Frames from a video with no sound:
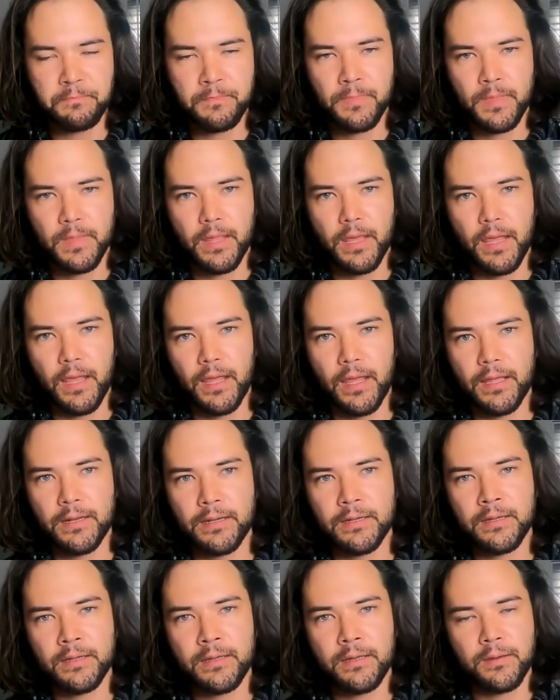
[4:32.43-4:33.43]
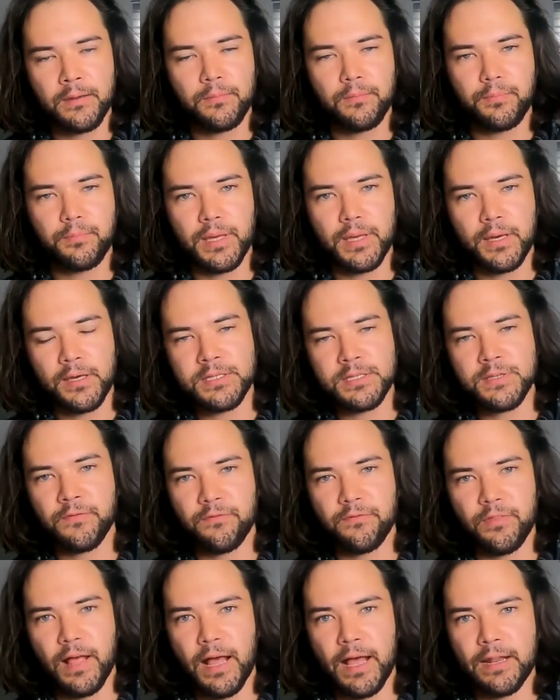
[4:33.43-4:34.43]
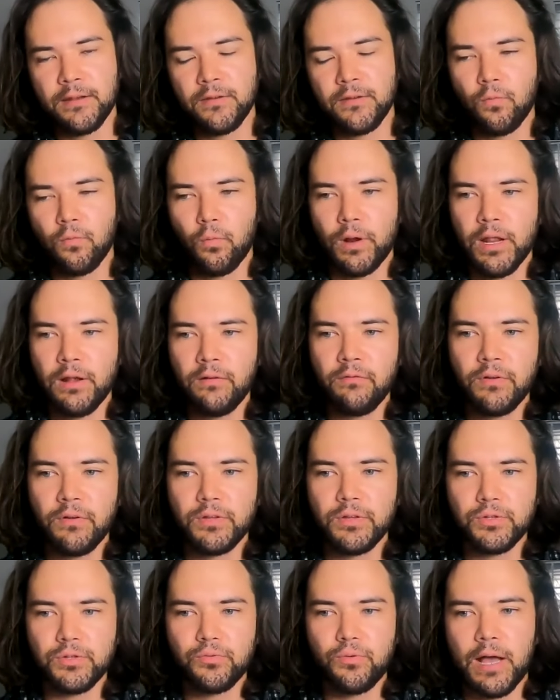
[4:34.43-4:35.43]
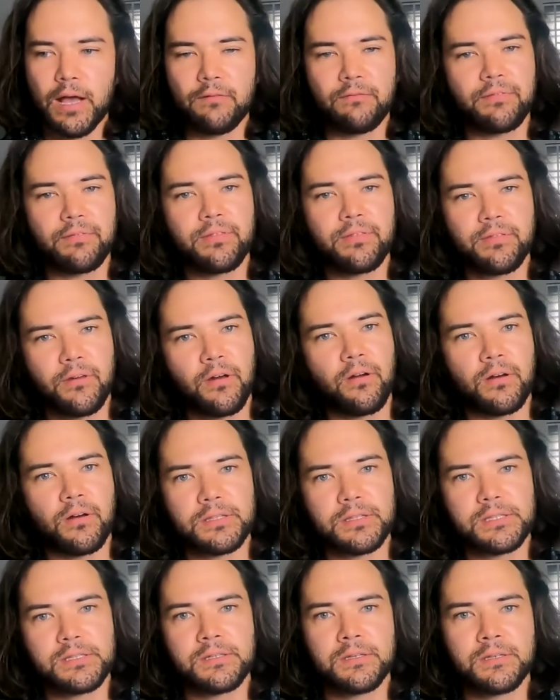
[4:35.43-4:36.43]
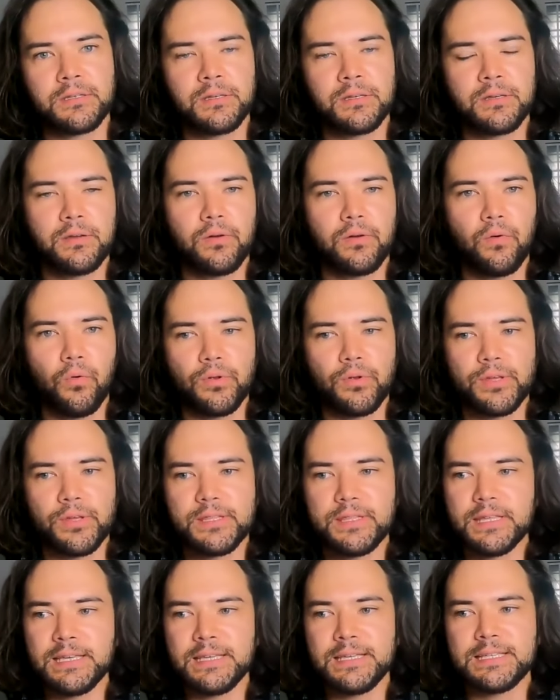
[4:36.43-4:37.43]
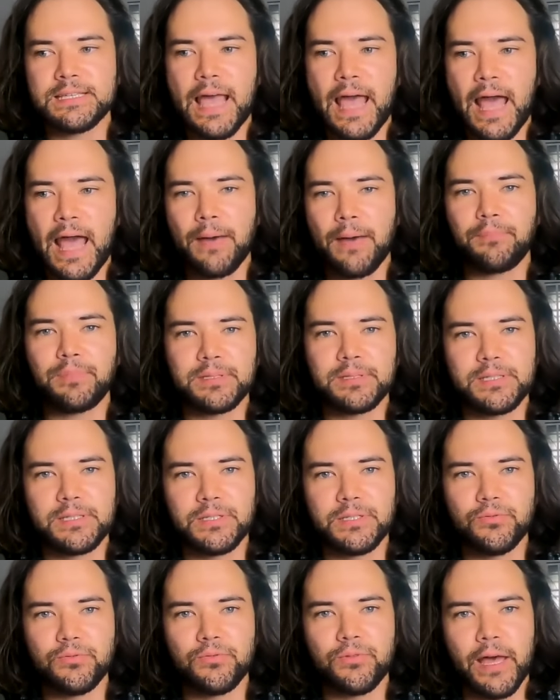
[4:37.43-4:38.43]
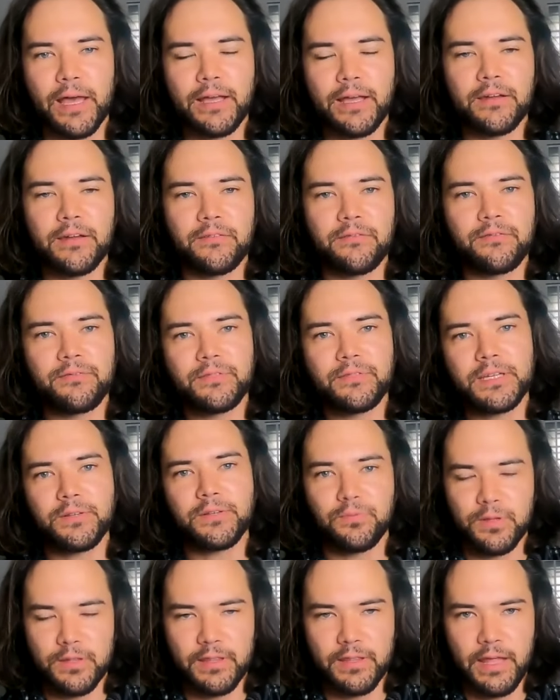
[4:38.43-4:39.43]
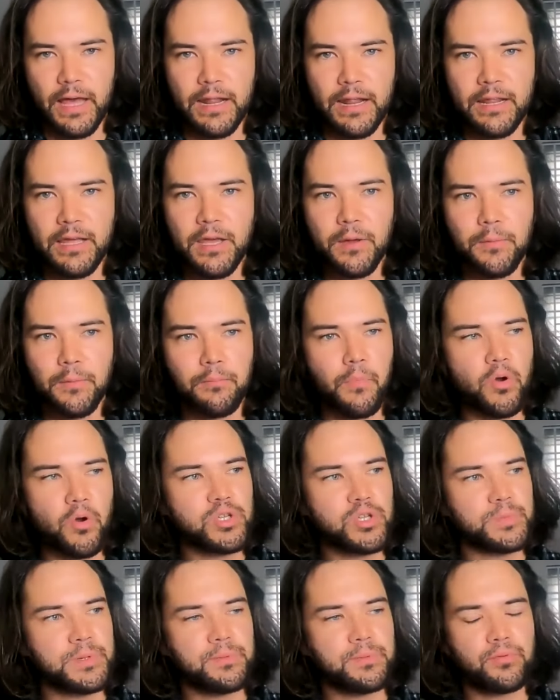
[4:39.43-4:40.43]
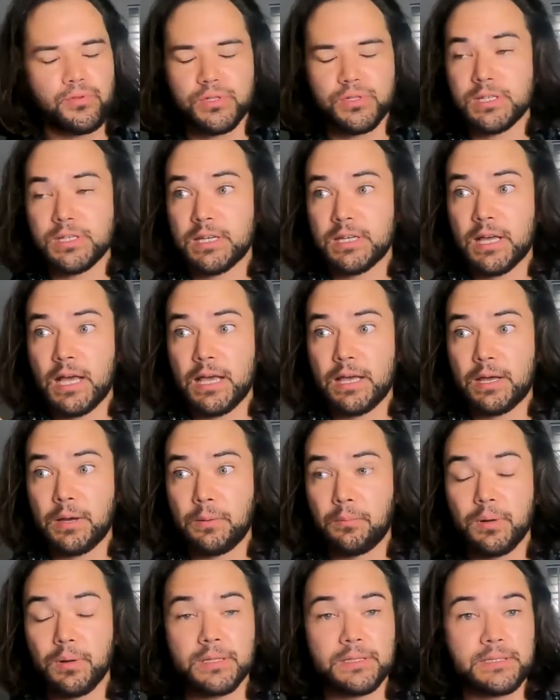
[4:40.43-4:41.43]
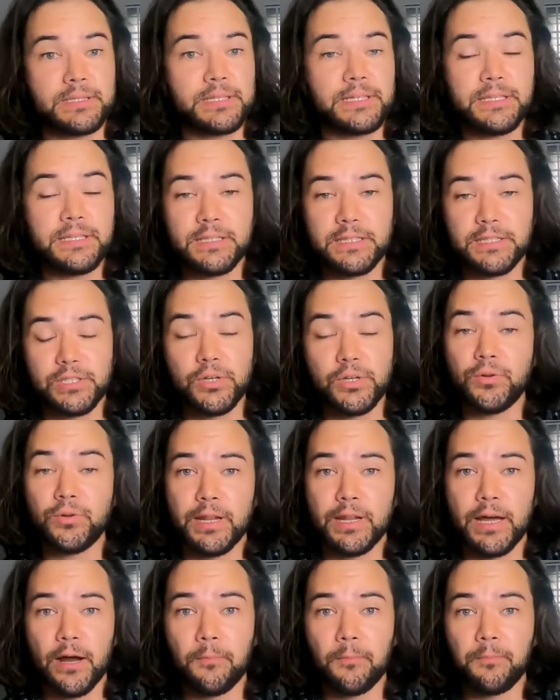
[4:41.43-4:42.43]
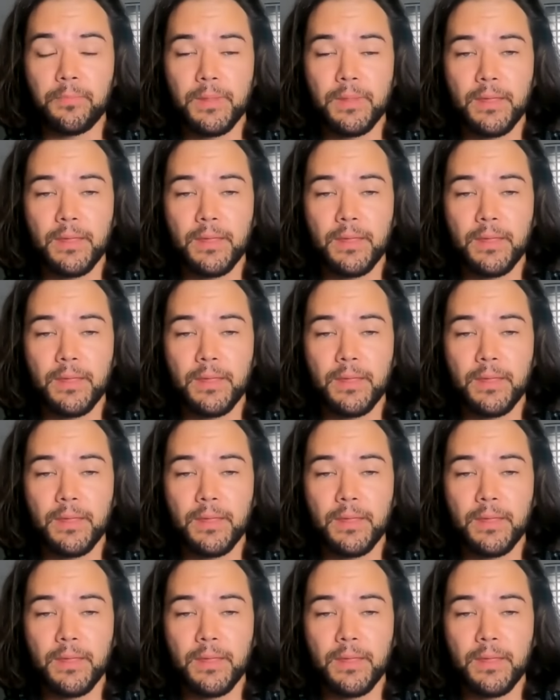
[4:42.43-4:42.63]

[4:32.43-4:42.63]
And because of that, whenever you have thoughts or things happen to you that conflict with that, most people just completely tune it out.